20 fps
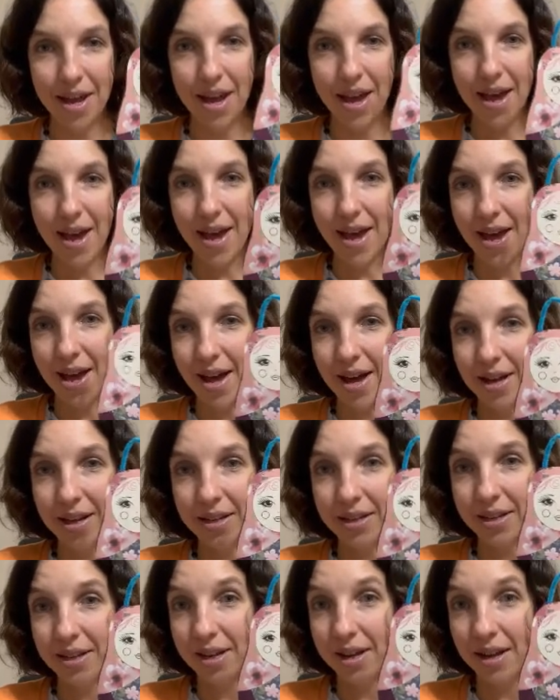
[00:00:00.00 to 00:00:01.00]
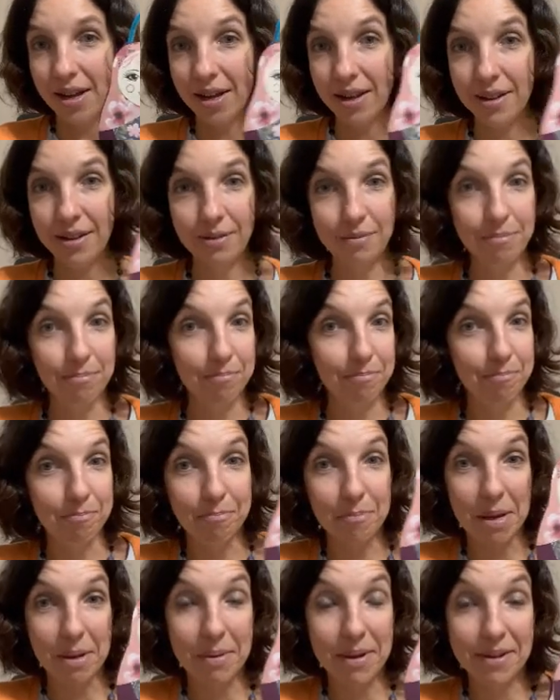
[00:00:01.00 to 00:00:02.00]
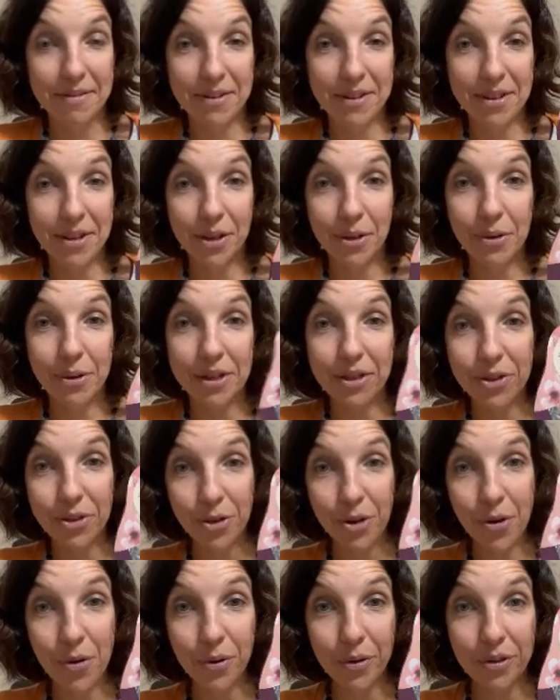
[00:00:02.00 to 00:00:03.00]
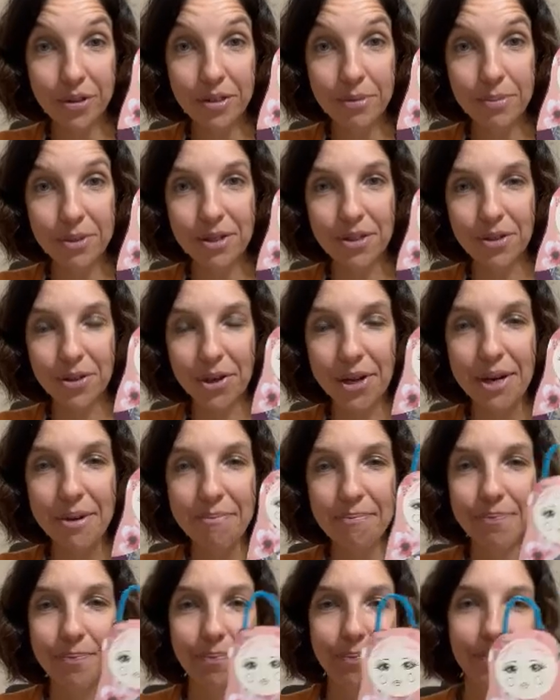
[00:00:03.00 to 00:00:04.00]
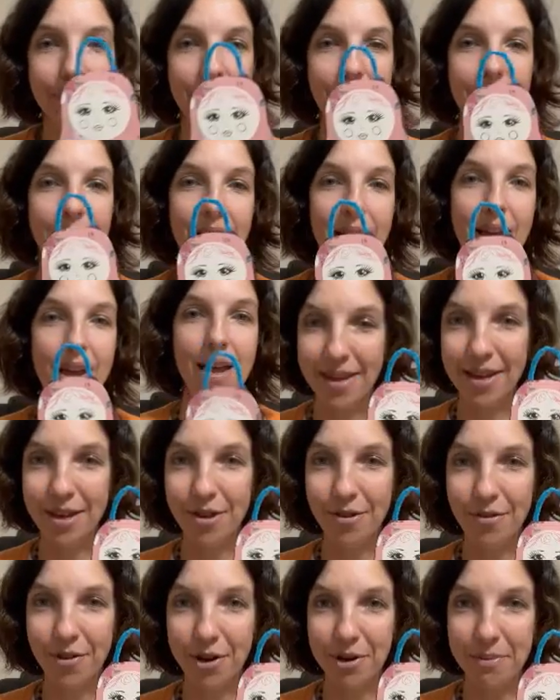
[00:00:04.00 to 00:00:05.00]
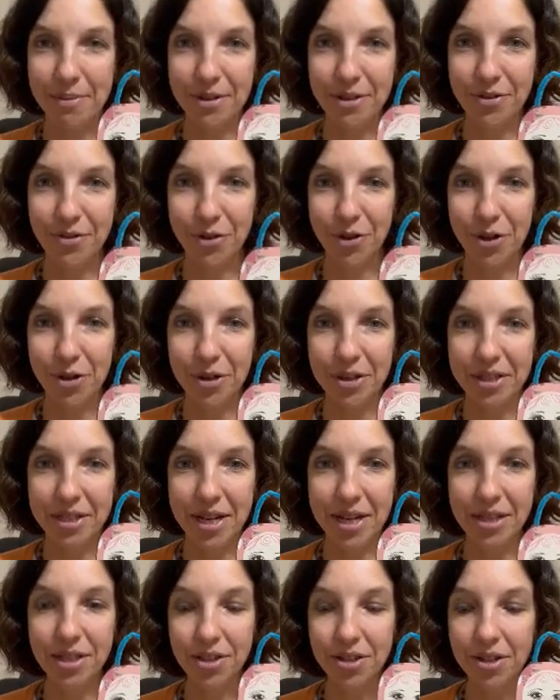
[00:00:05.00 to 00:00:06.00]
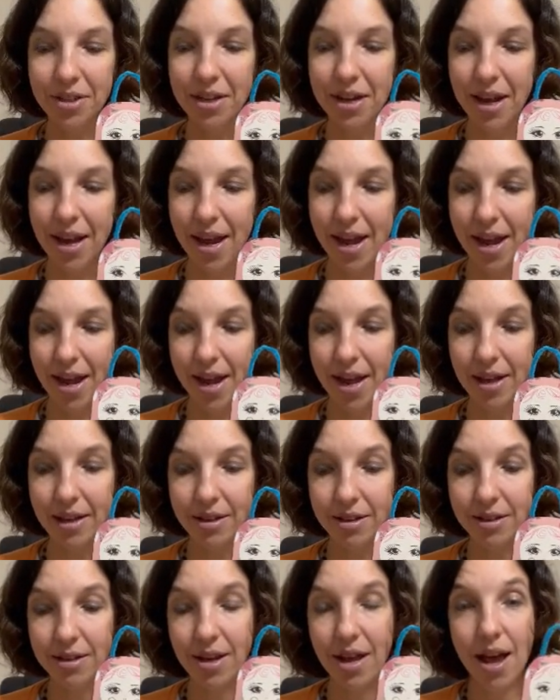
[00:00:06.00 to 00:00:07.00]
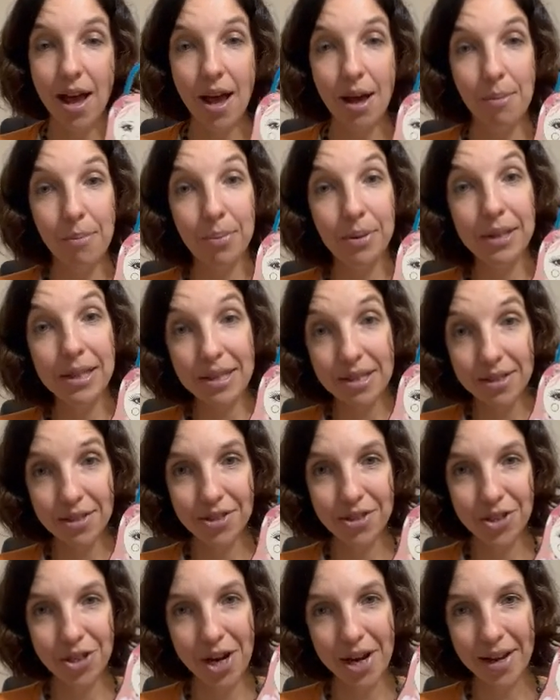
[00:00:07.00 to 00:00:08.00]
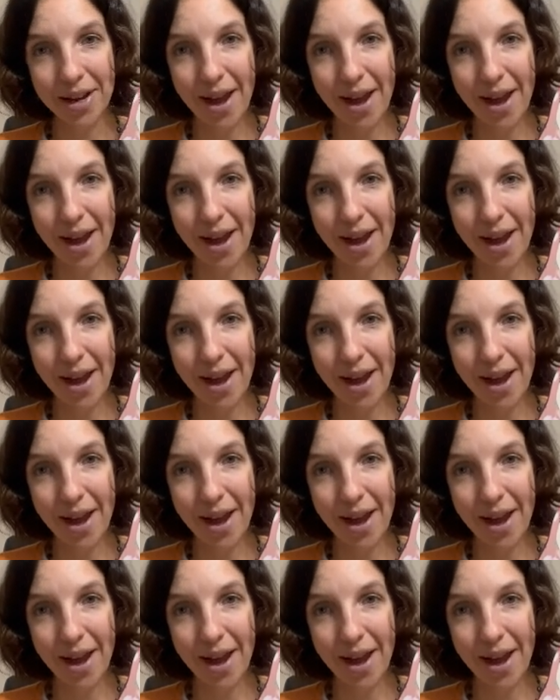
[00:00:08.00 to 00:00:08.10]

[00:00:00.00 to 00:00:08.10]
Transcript: and maybe even decorate your whole Christmas tree. Thank you very much for your attention, and please check